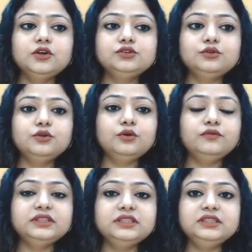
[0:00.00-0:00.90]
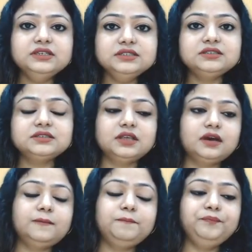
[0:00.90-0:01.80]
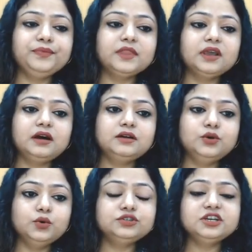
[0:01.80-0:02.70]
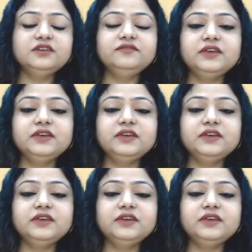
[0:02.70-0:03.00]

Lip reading: So with this notion,